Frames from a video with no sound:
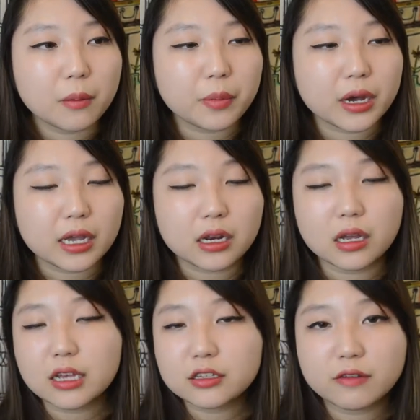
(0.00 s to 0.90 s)
But
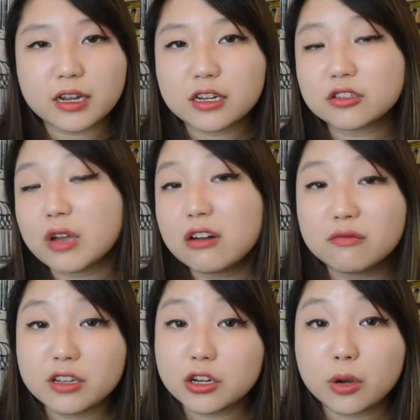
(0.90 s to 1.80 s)
as of right, so I don't
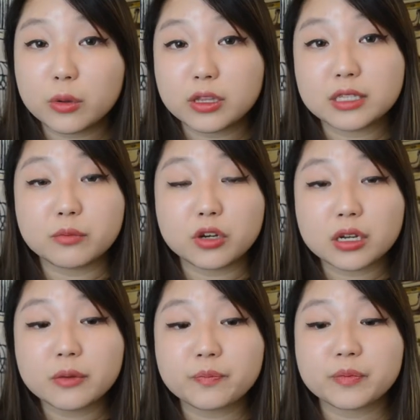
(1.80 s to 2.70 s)
really know what this
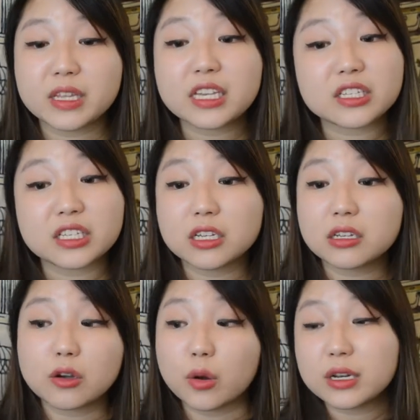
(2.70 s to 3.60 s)
book is
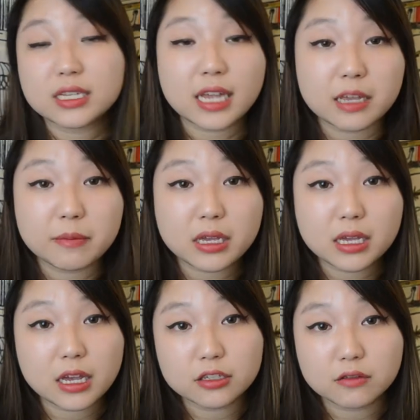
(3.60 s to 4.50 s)
going to take
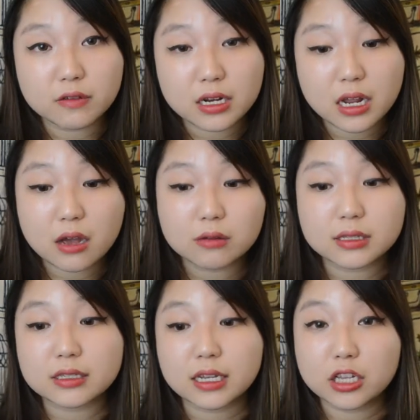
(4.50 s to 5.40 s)
me as of right now
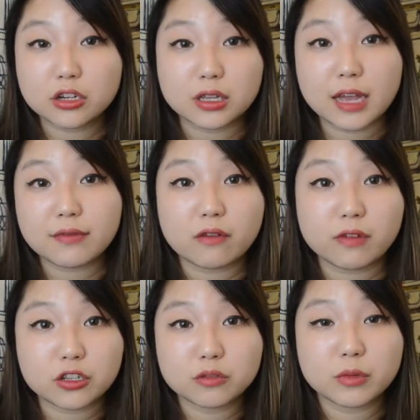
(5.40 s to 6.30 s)
since I clearly have not
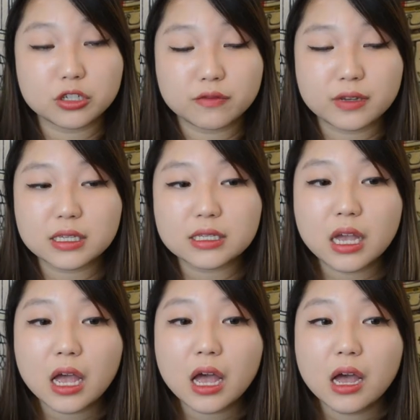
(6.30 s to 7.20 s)
read too much of it.
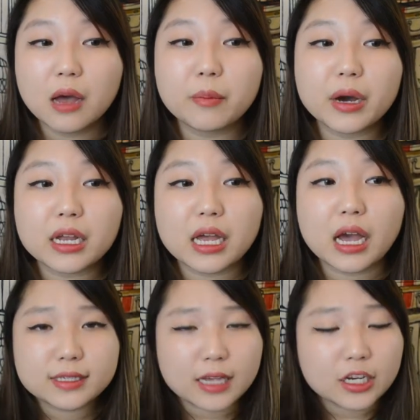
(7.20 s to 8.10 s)
But
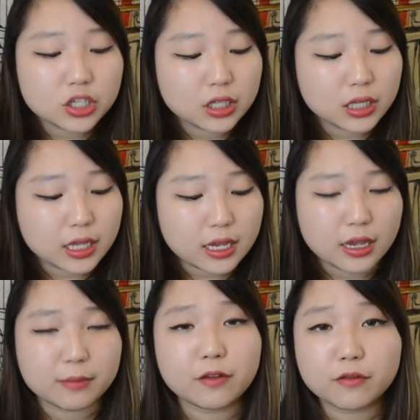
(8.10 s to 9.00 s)
essentially,
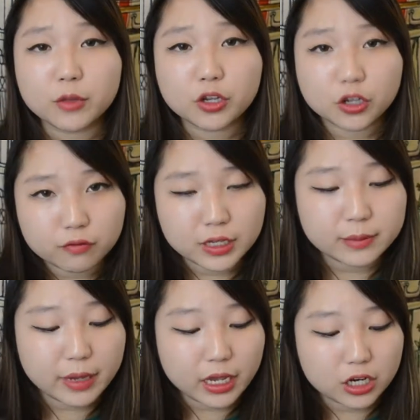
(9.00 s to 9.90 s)
I mean, from the Goodreads
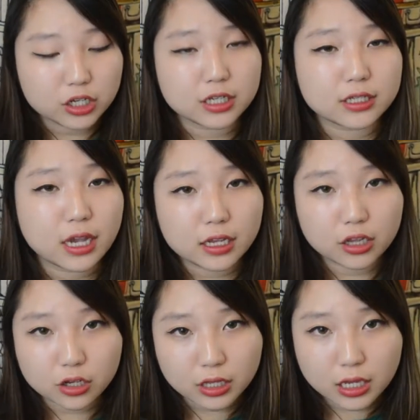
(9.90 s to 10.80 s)
page, because I
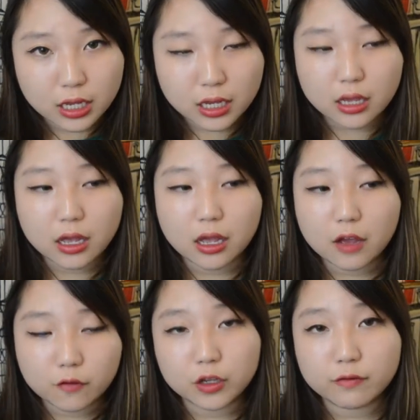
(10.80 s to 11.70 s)
clearly,
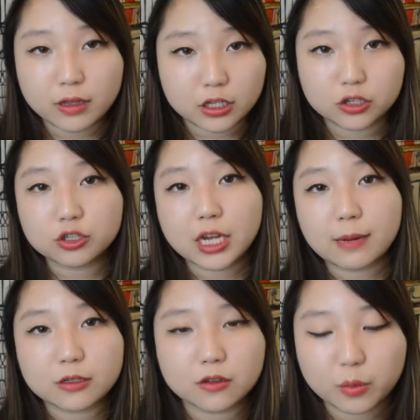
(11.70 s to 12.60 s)
I've only read like two
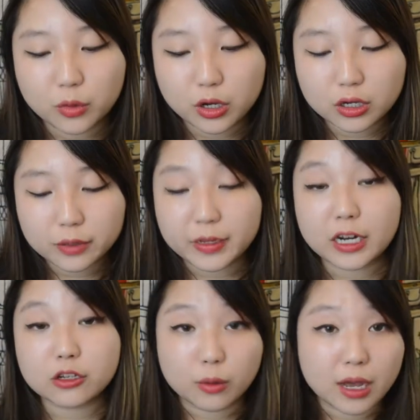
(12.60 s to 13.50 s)
chapters of the book and
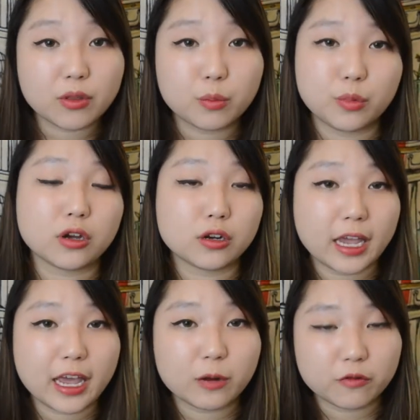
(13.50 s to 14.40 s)
I don't have the book on
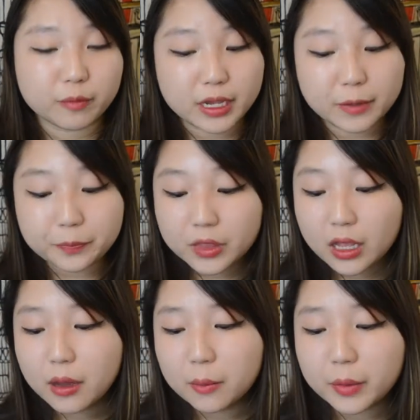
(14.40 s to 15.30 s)
hand with me.
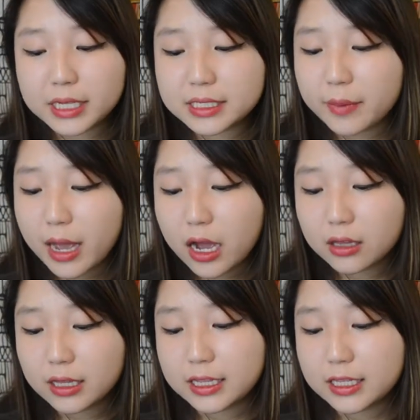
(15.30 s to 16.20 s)
But it's
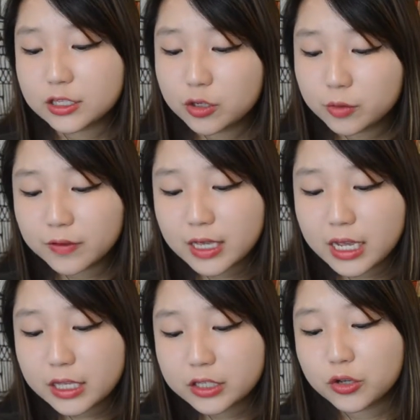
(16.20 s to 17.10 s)
about like these group of
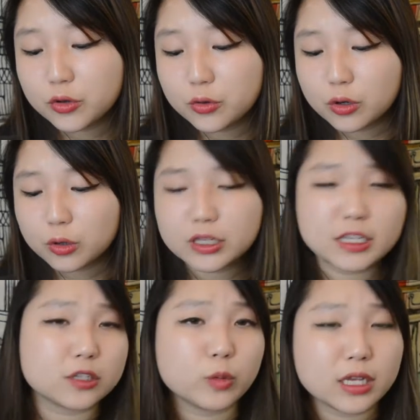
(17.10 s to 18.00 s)
kids who go to
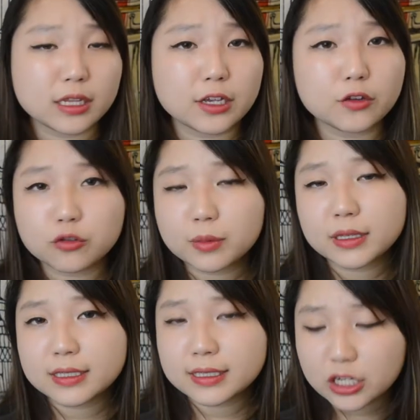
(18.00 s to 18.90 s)
these weekly group
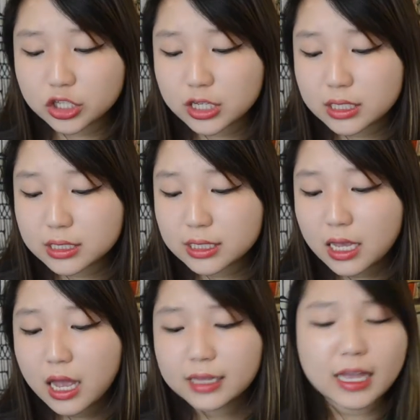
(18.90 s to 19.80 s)
sessions,
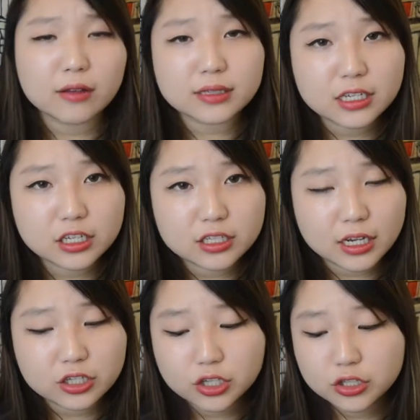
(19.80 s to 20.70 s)
counseling
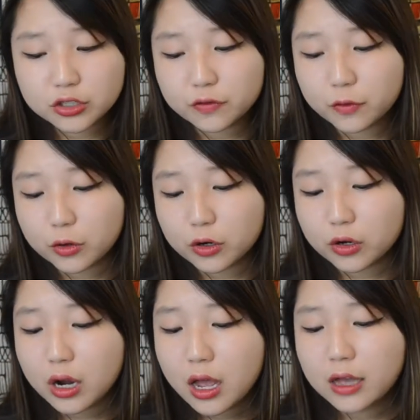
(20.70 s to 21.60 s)
sessions
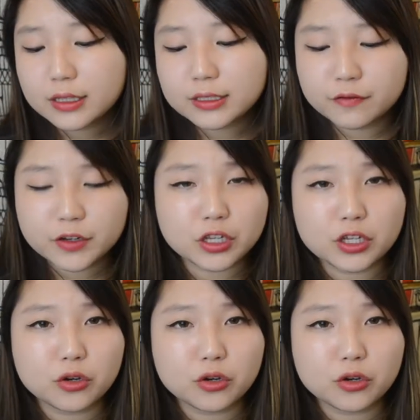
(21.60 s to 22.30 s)
for severely